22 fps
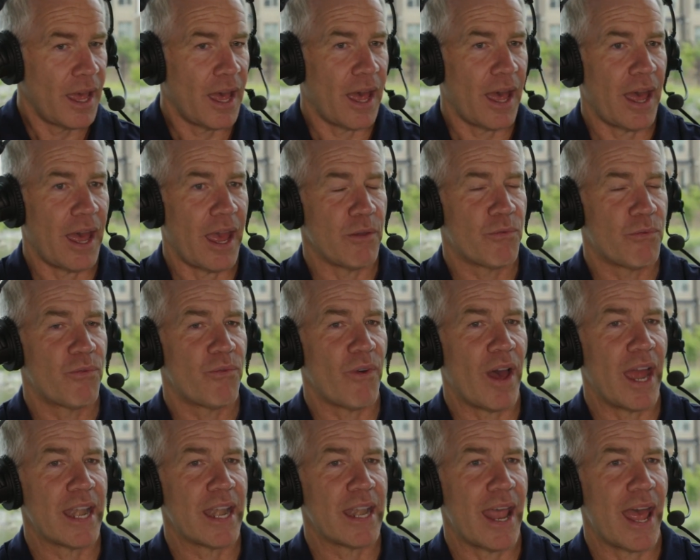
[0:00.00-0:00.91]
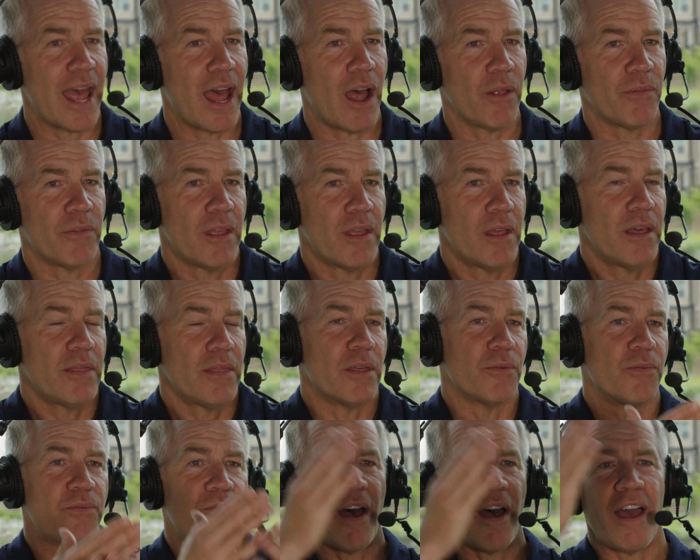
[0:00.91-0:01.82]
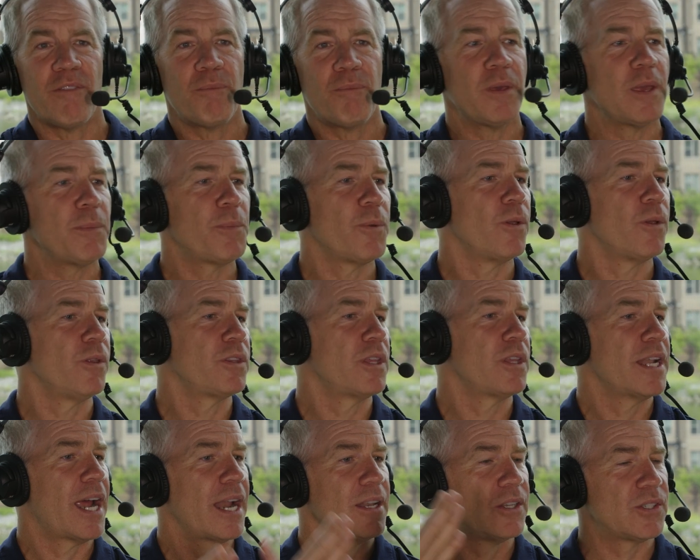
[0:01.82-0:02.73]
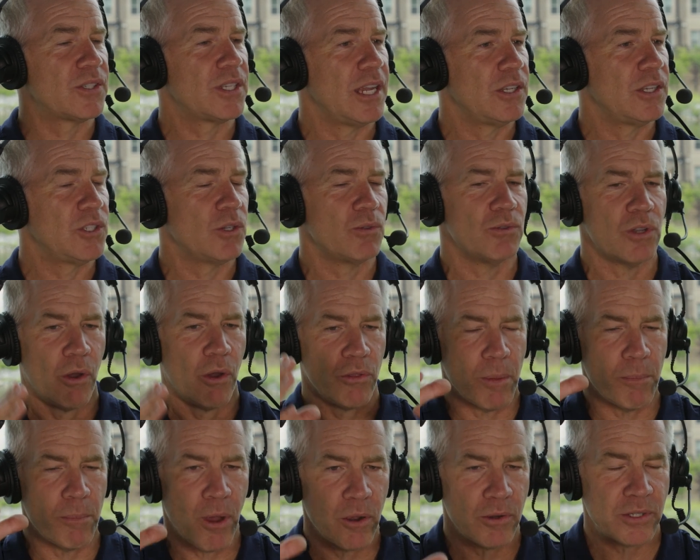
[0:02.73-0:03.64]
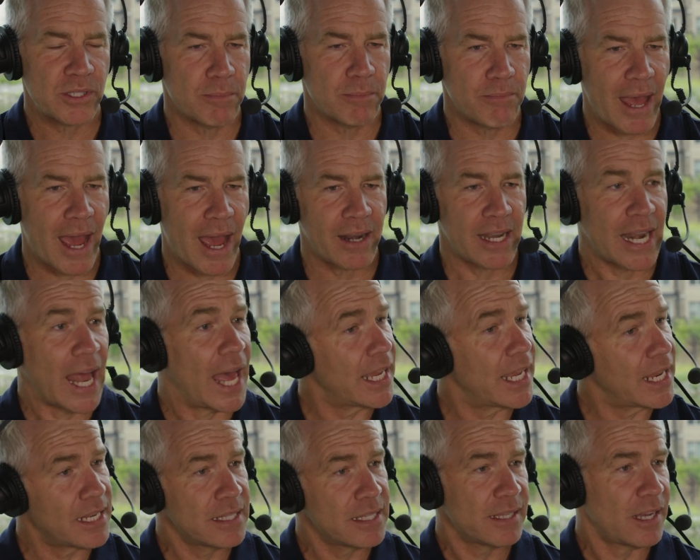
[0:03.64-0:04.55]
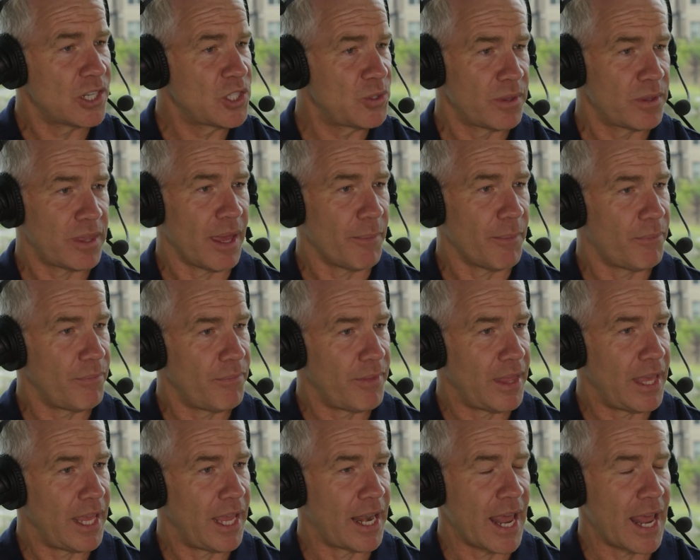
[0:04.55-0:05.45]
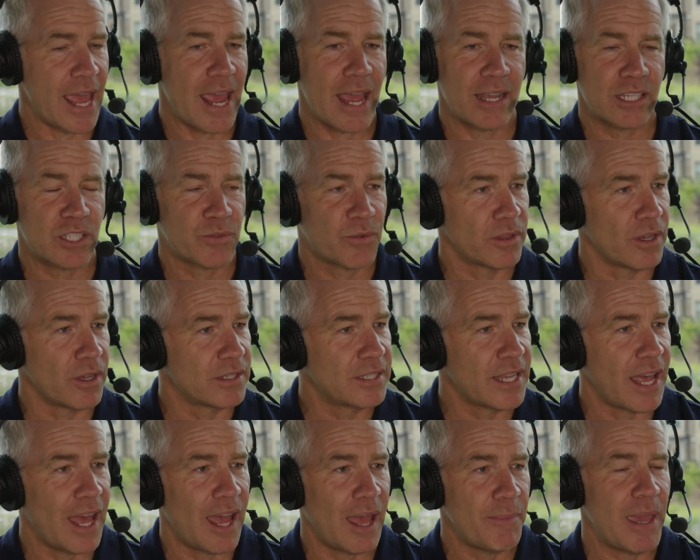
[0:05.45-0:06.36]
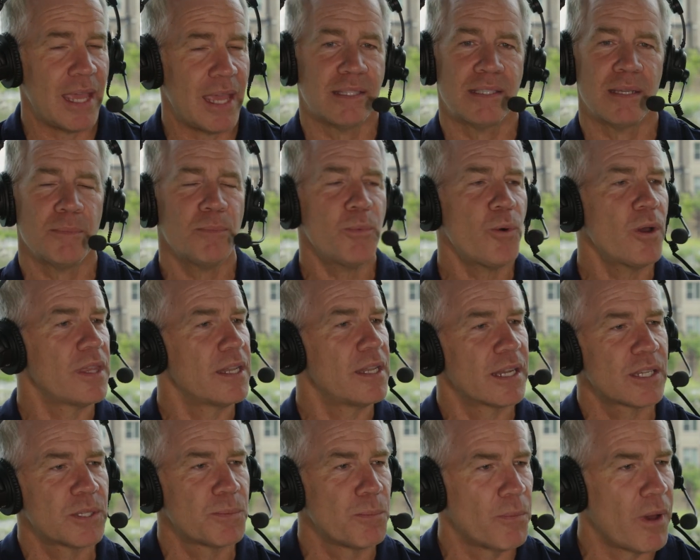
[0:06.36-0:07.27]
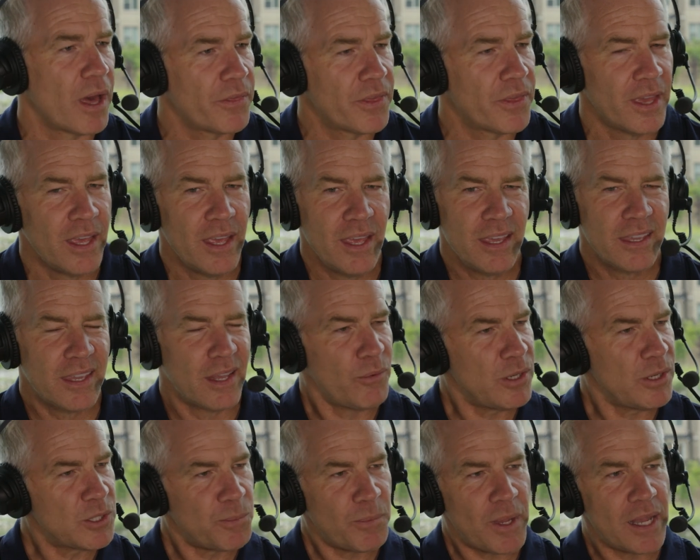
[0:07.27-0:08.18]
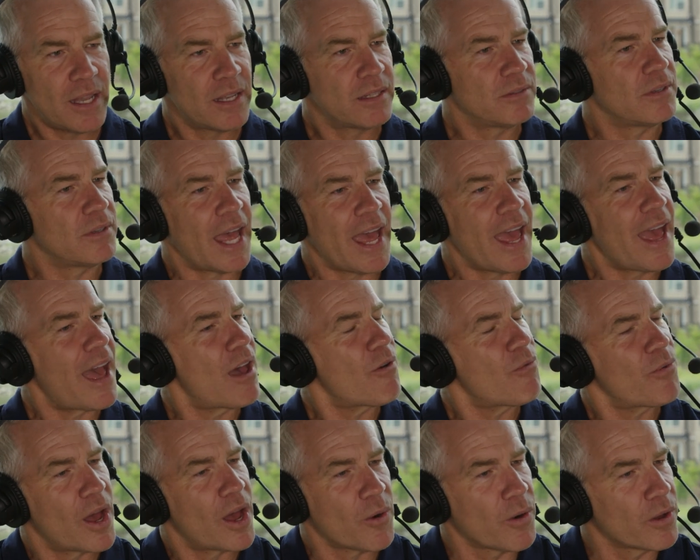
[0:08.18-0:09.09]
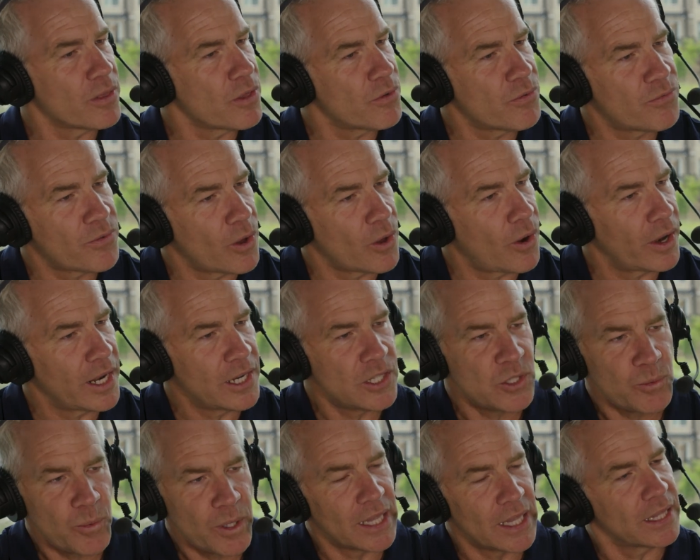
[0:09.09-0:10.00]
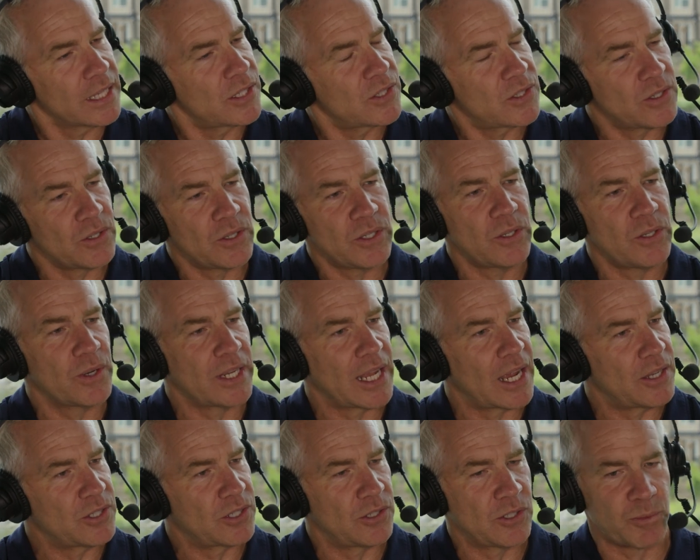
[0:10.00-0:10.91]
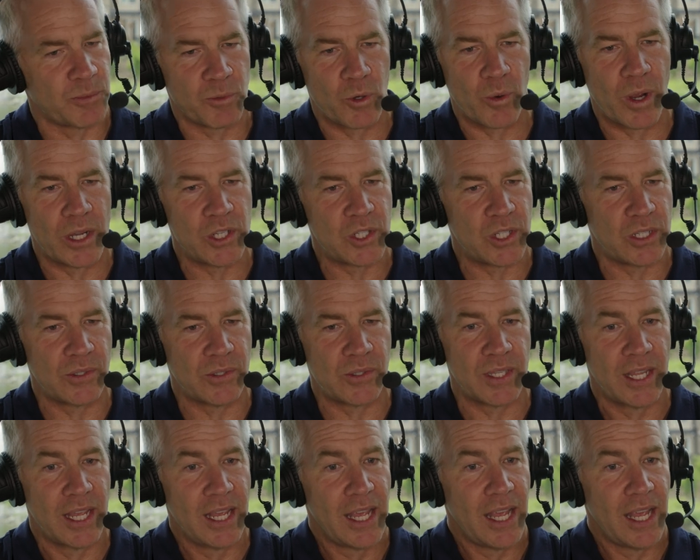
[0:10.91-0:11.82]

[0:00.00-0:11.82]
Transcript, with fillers: I find out the five people in the United States who know the most about it. I get in touch with them and I asked for their time. Hey, at some point in the next month, can we spend a half hour on the phone? I just want to listen to you and ask you some questions.